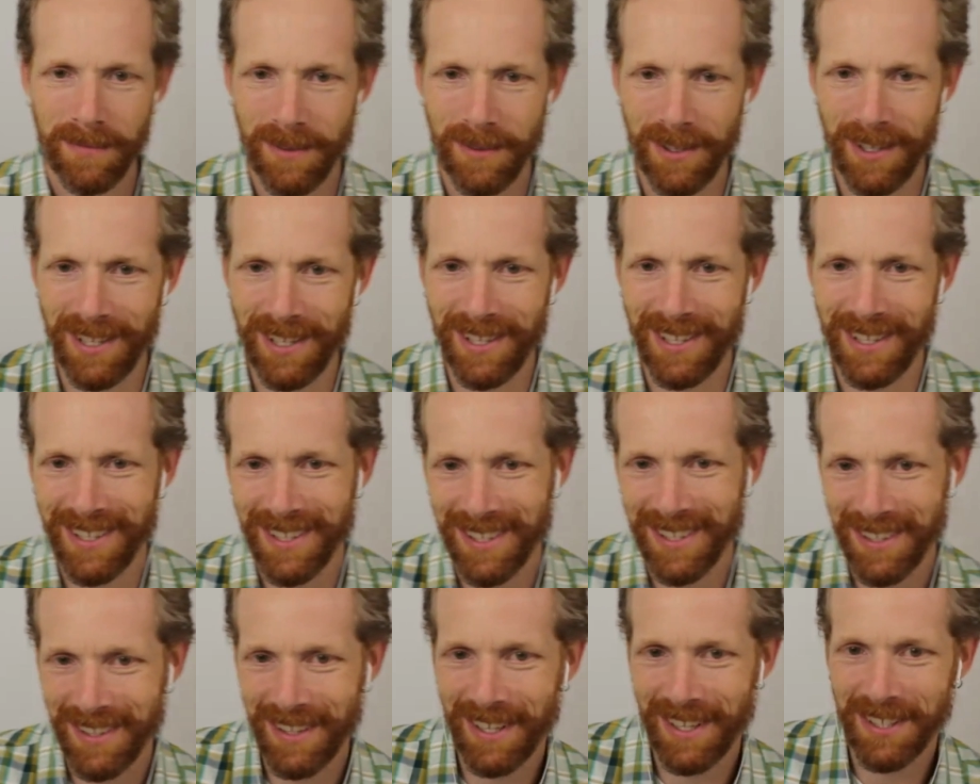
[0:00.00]

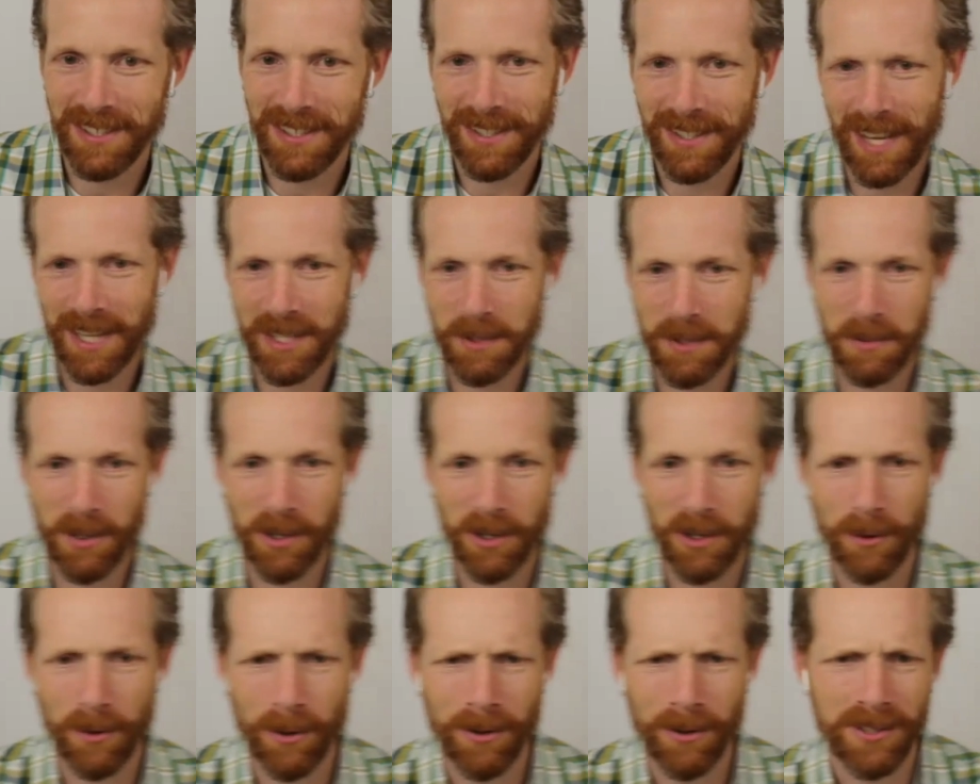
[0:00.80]
That's
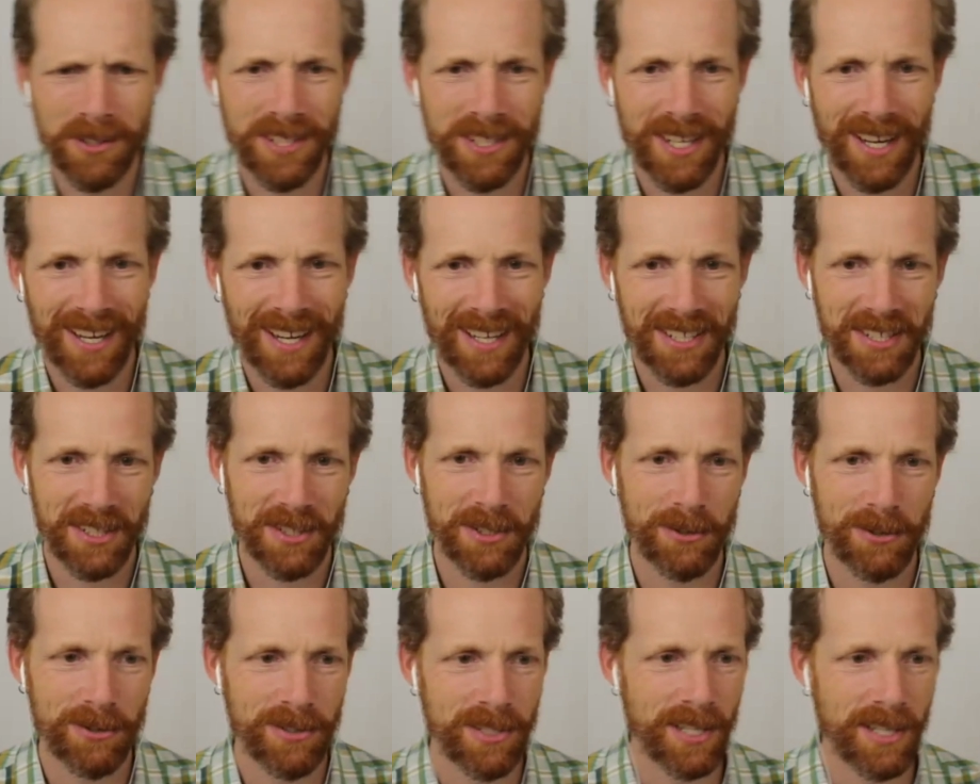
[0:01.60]
beautiful. Shout out to
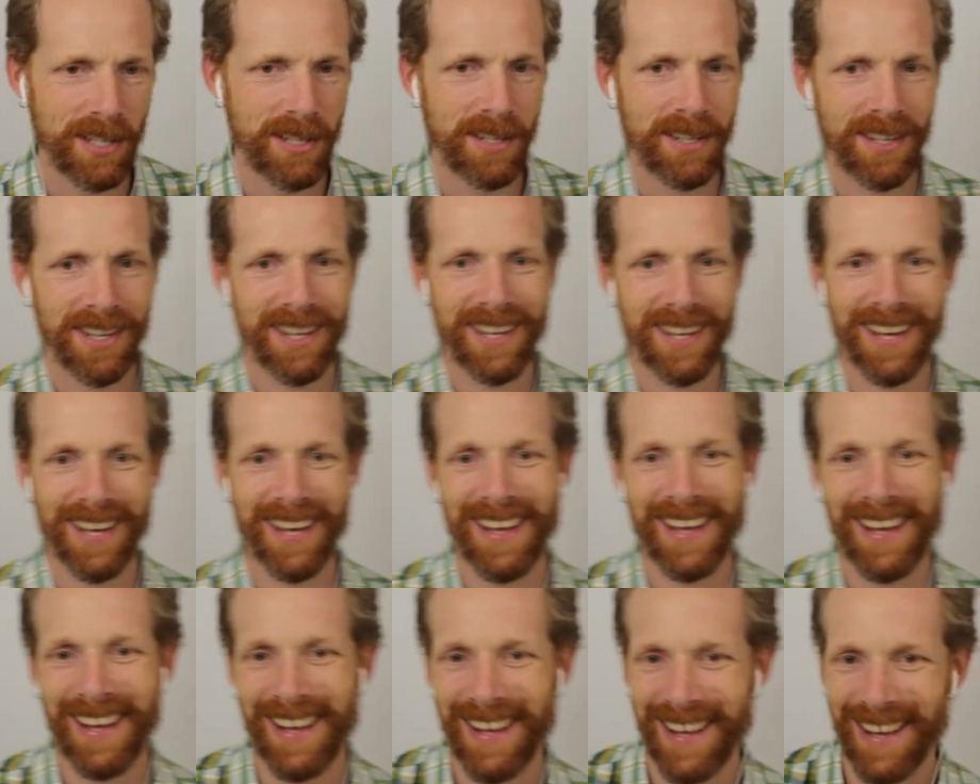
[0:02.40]
Susie.
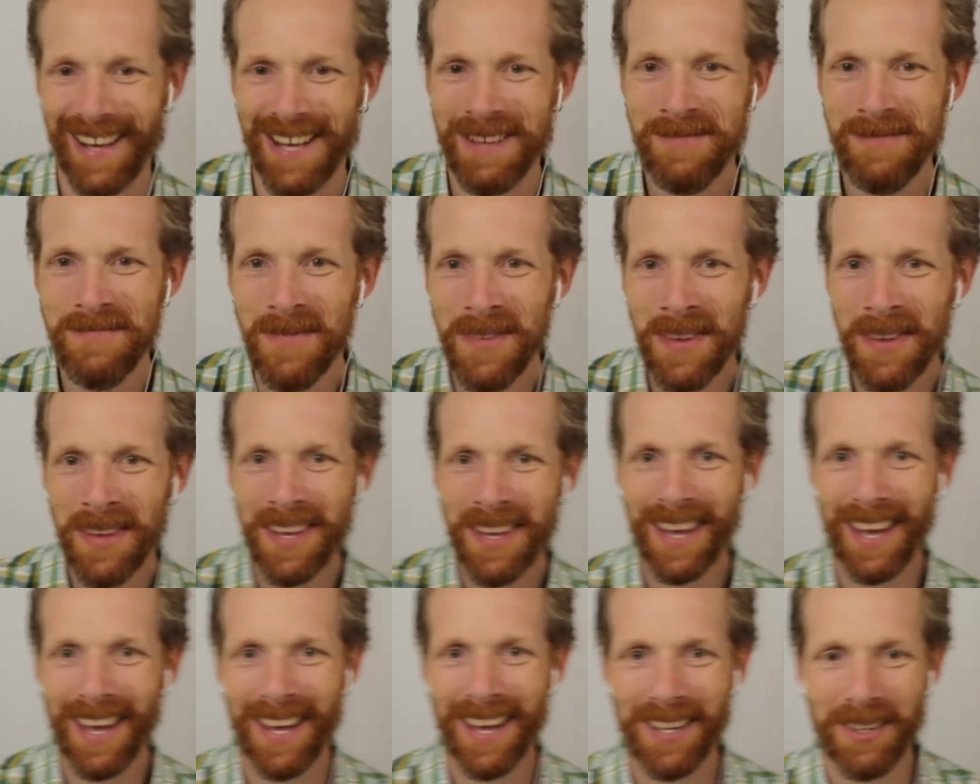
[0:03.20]

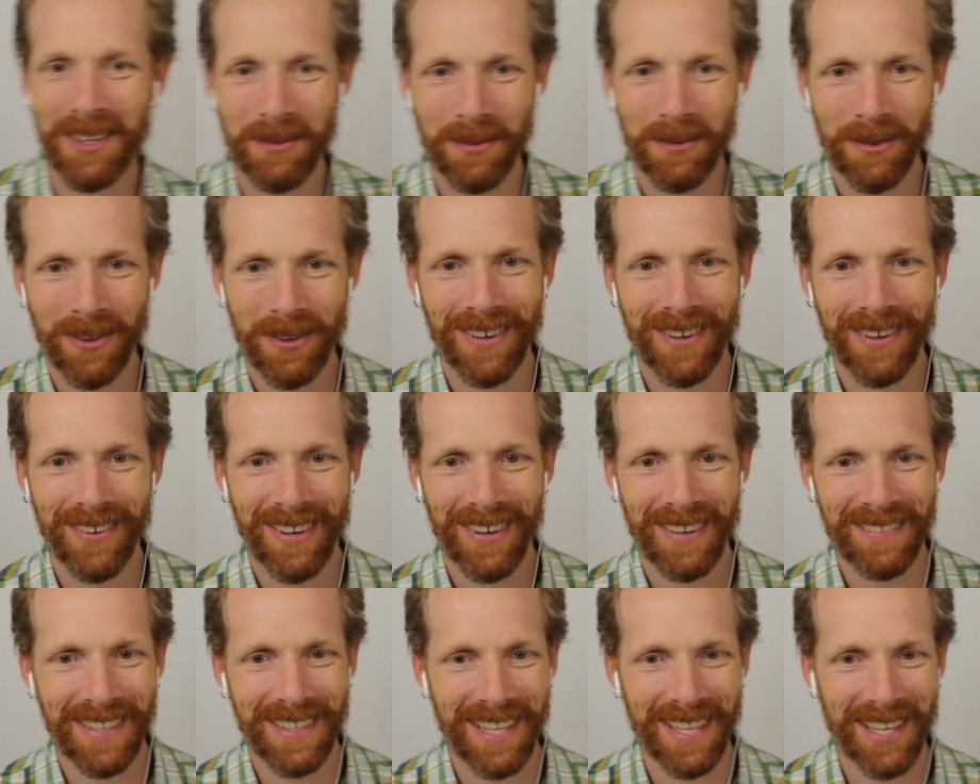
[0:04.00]
And we'll have
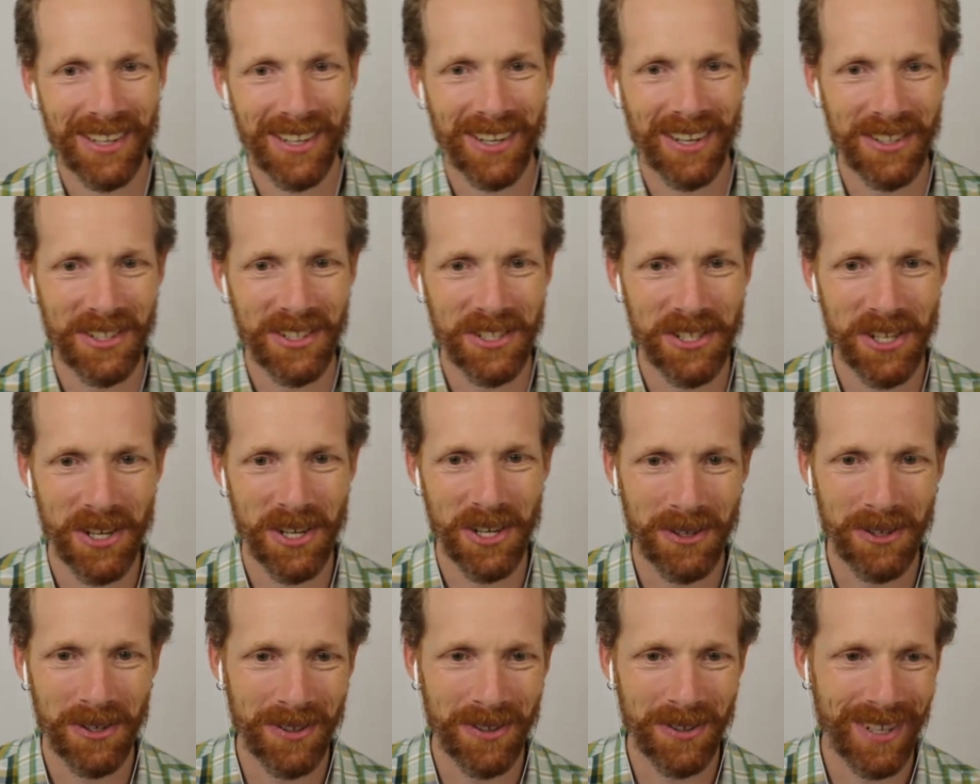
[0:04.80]
to get her on the
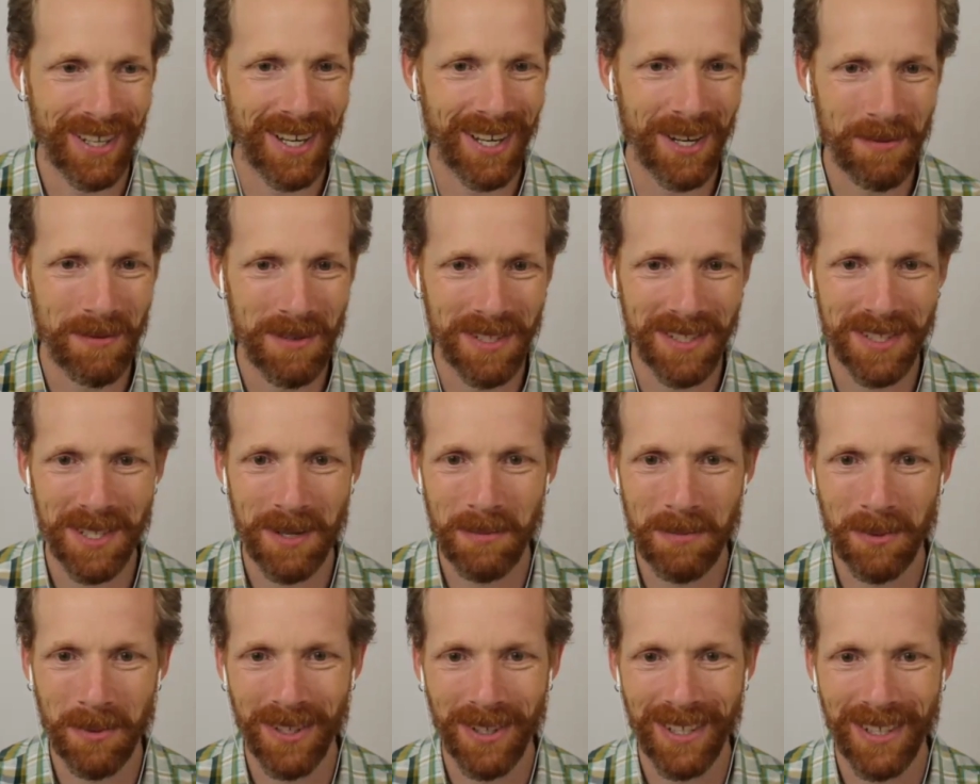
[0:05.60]
show at some
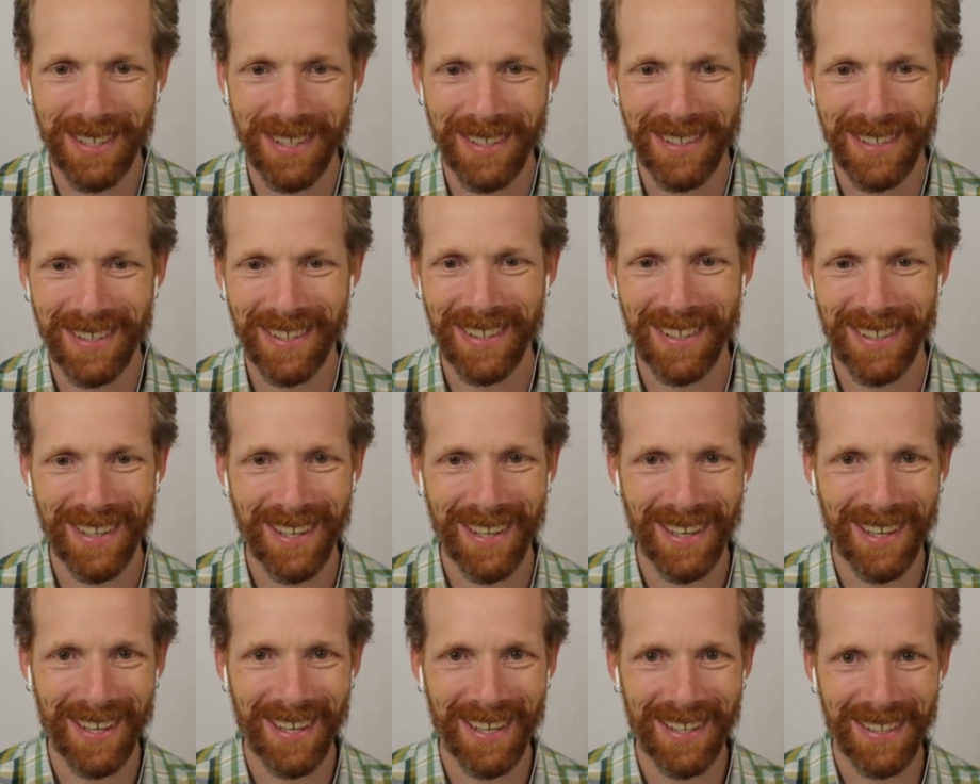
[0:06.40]
point and
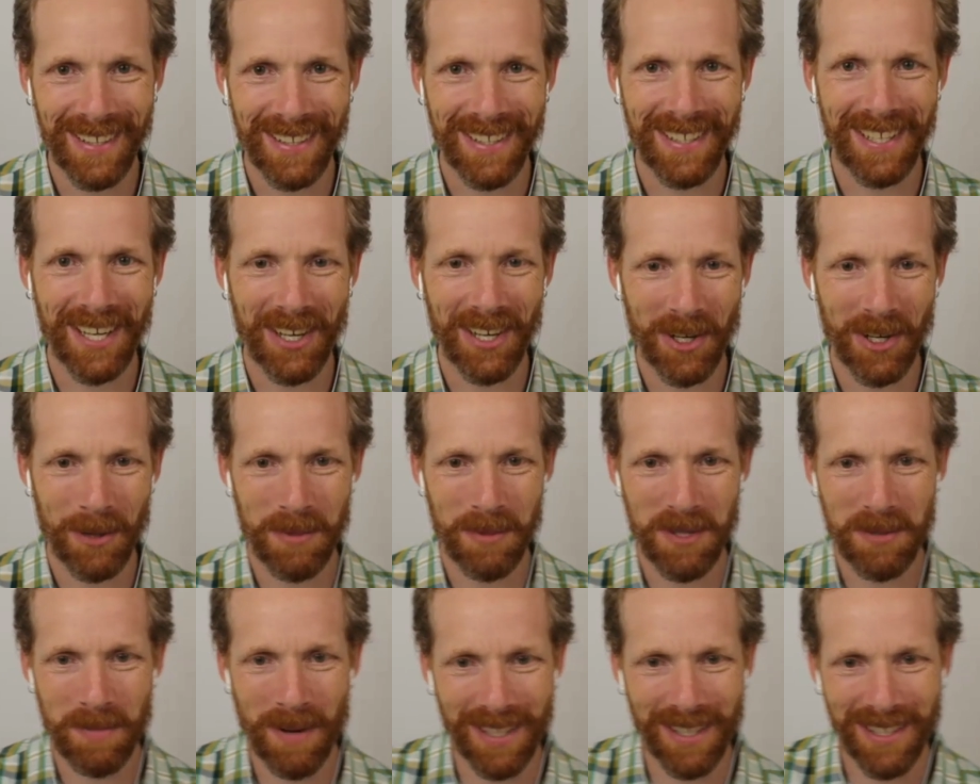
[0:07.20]
get her
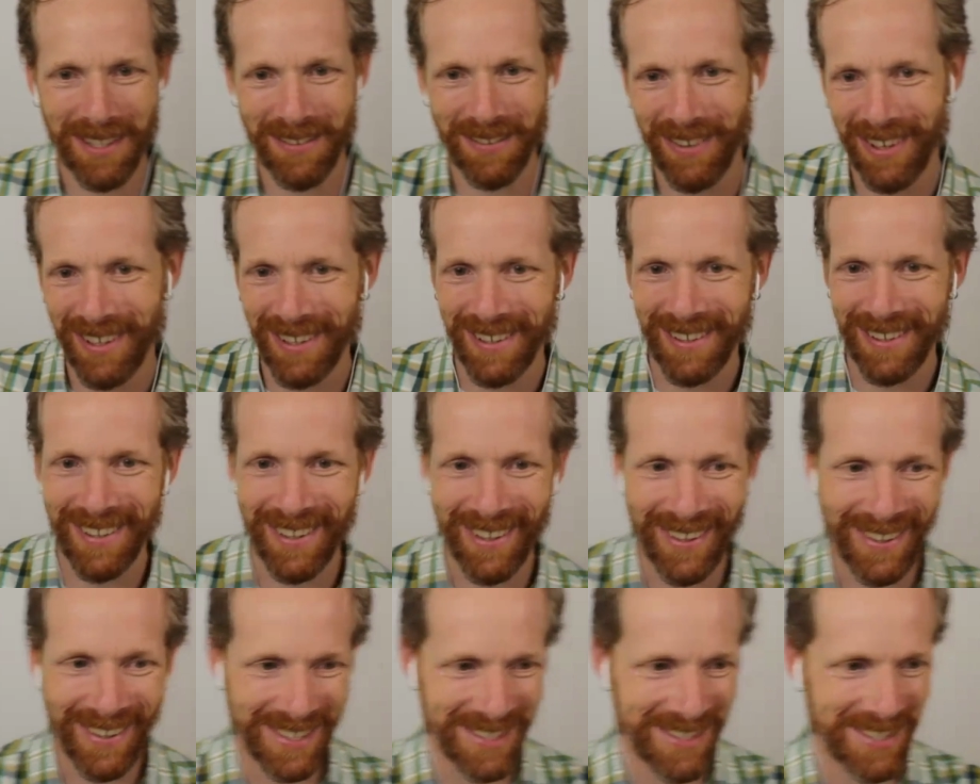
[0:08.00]
perspective on all
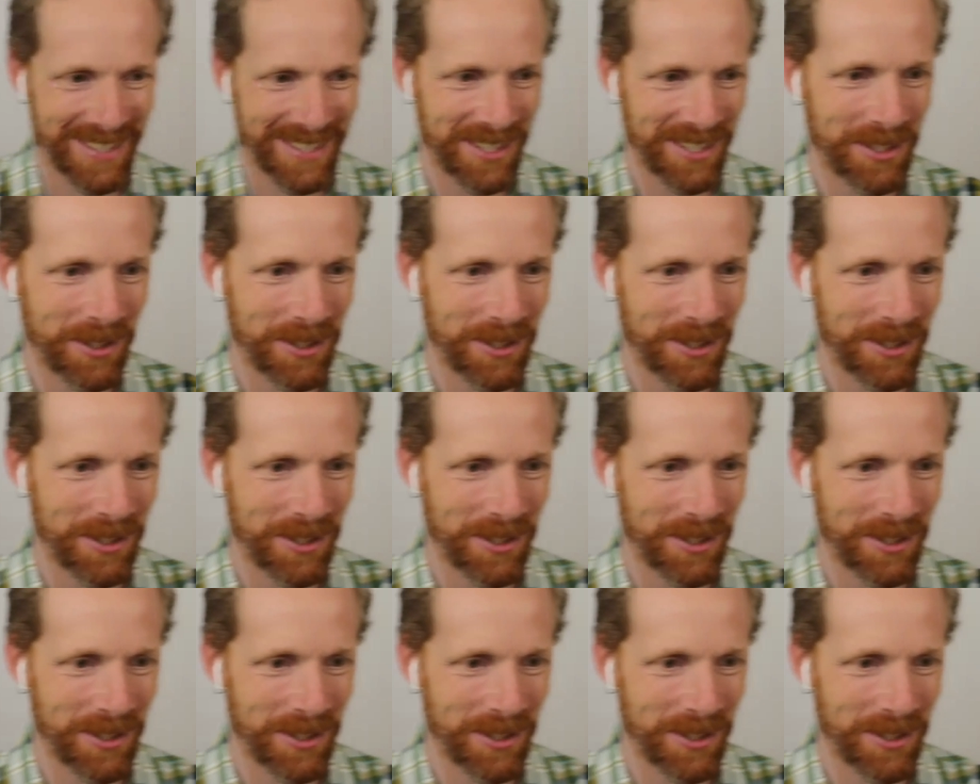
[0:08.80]
this too.